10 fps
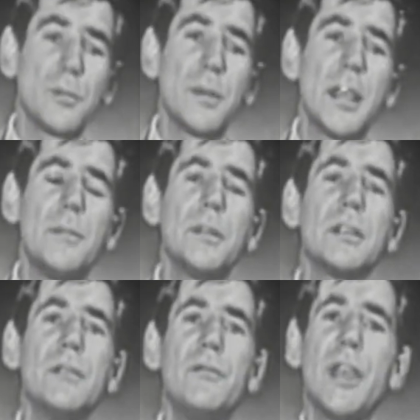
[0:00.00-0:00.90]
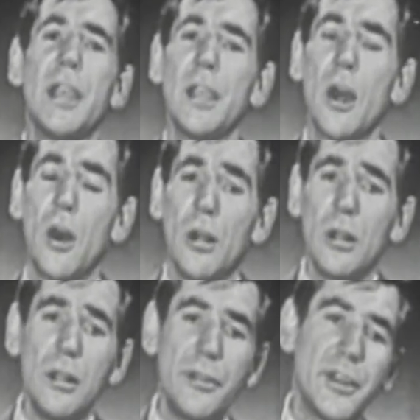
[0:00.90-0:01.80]
should be able to convey
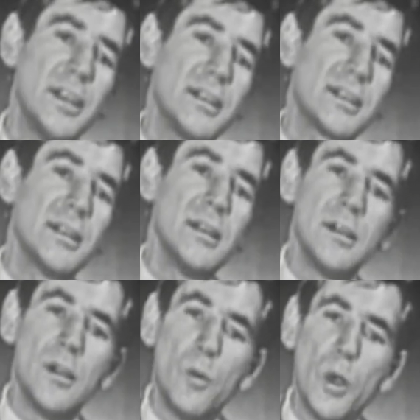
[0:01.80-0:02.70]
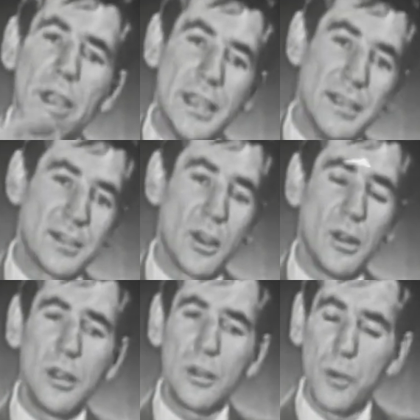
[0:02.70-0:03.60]
all these ways,
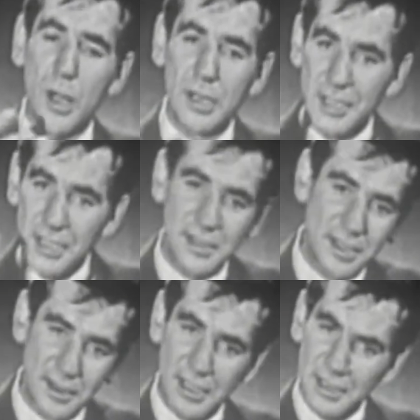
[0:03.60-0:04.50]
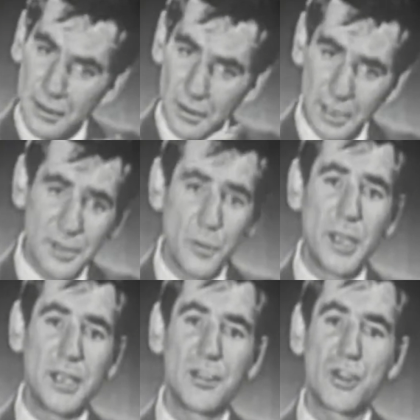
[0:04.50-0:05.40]
all the qualities that these
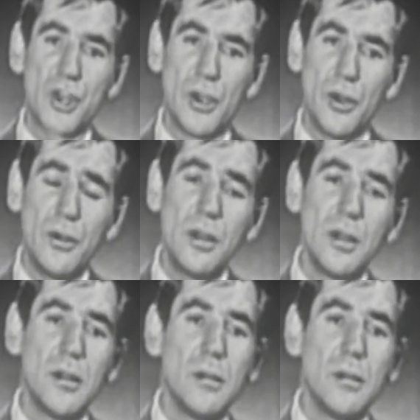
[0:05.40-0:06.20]
ways show,